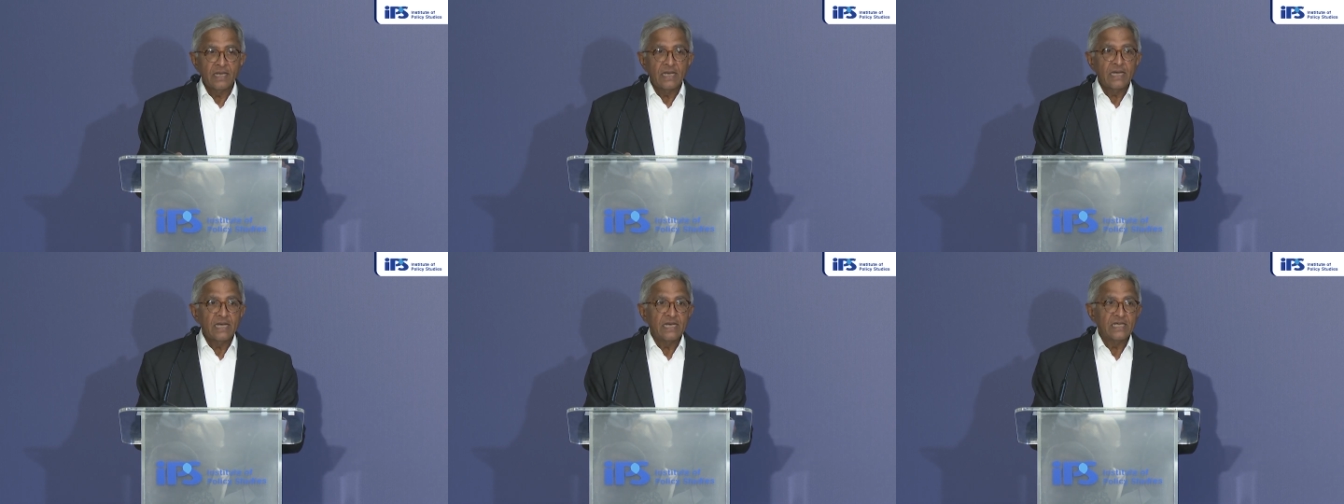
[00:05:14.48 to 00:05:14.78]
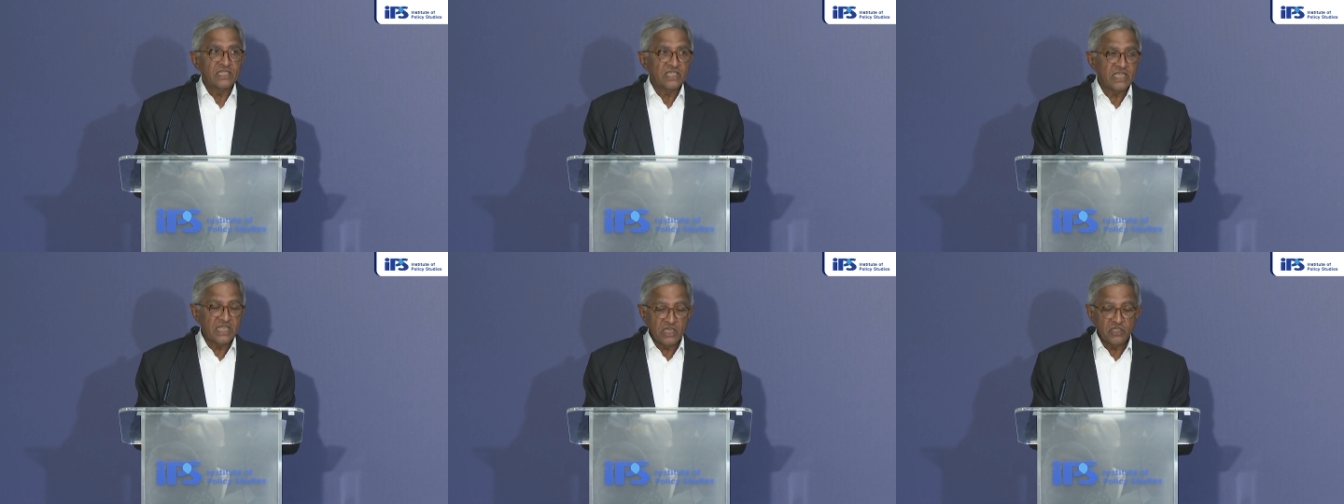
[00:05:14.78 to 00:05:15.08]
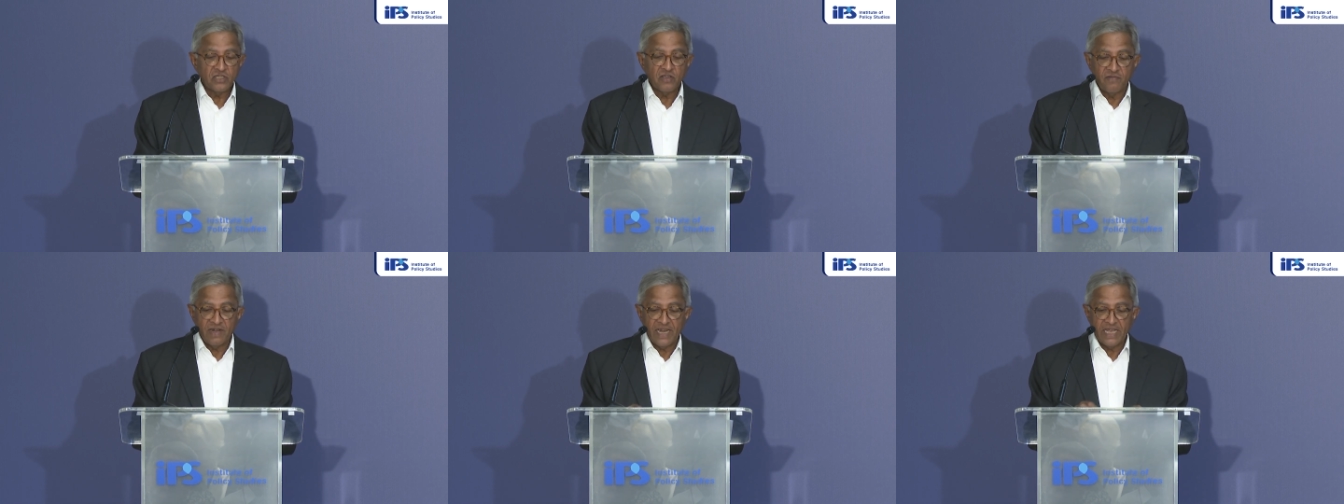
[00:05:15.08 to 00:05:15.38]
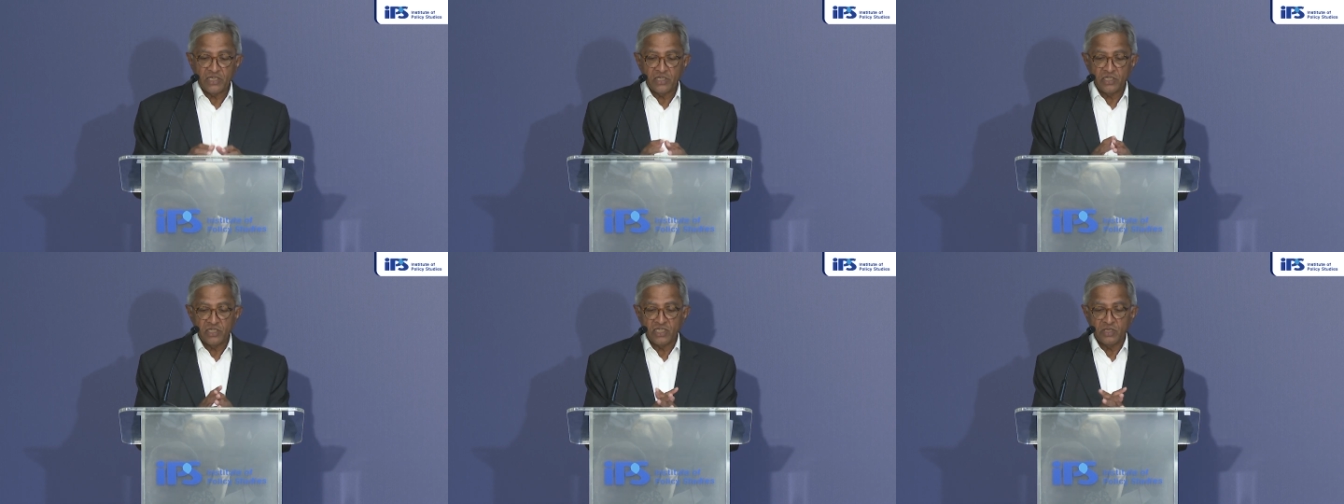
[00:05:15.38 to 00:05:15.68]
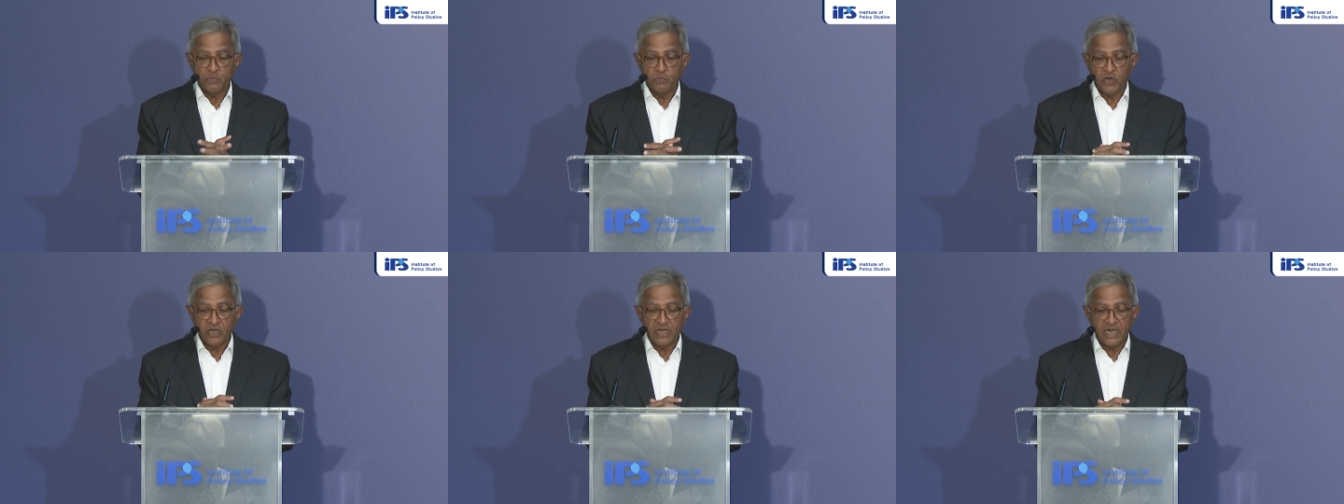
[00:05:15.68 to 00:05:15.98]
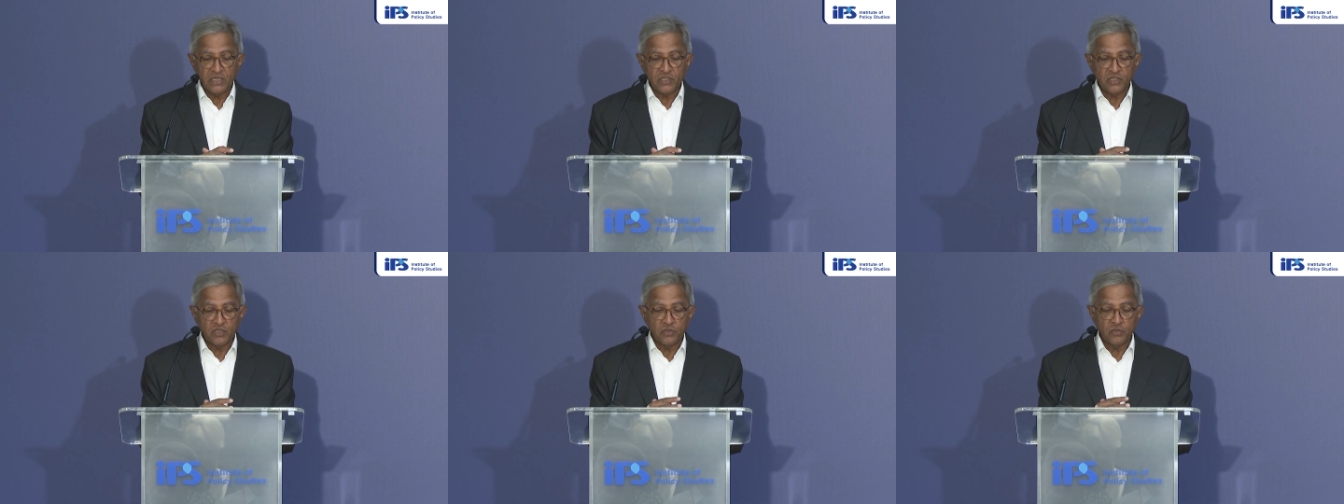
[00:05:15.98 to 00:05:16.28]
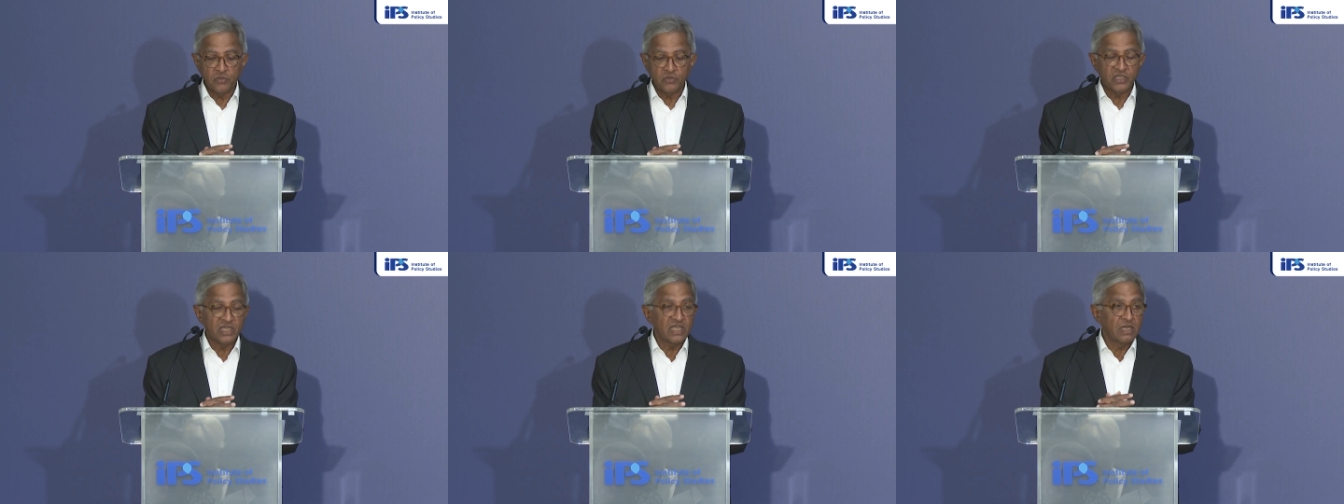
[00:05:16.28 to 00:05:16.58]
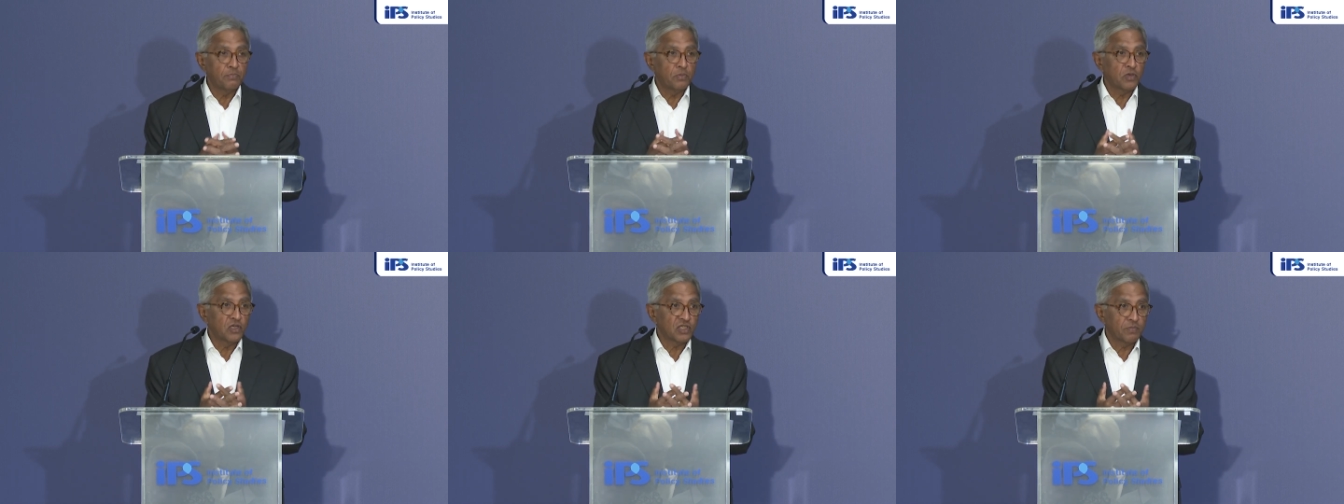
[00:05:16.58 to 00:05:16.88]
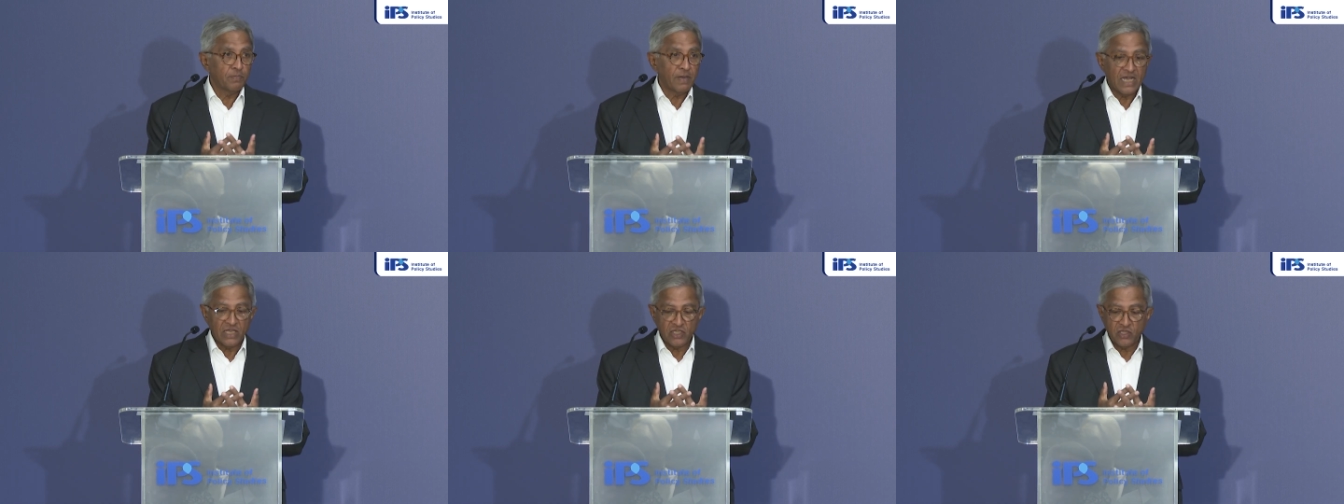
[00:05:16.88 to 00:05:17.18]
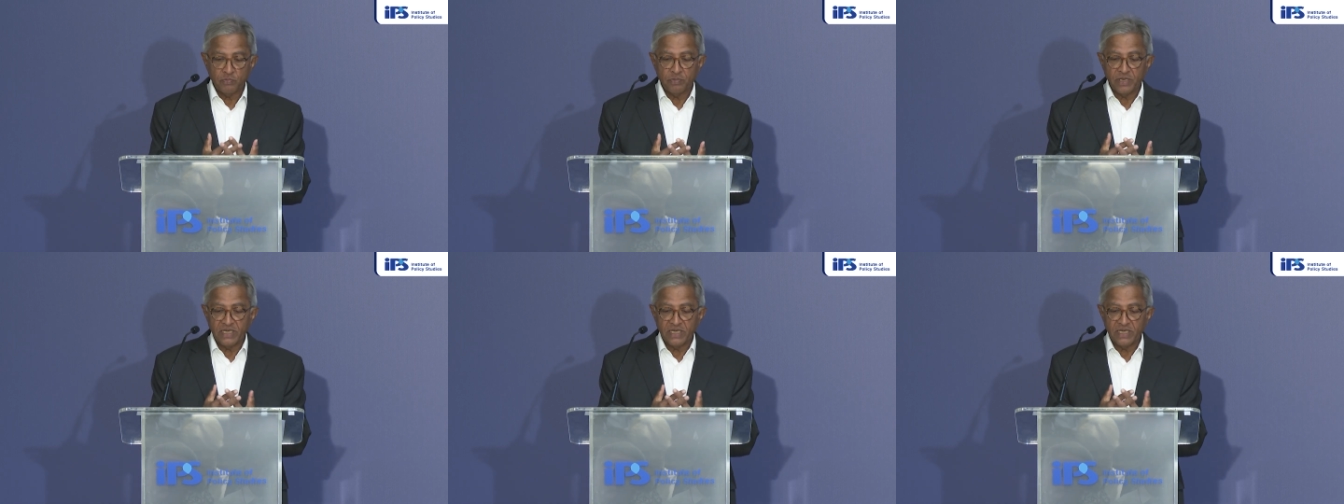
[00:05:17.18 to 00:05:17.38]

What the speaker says: A series of lectures brought us through Singapore's past,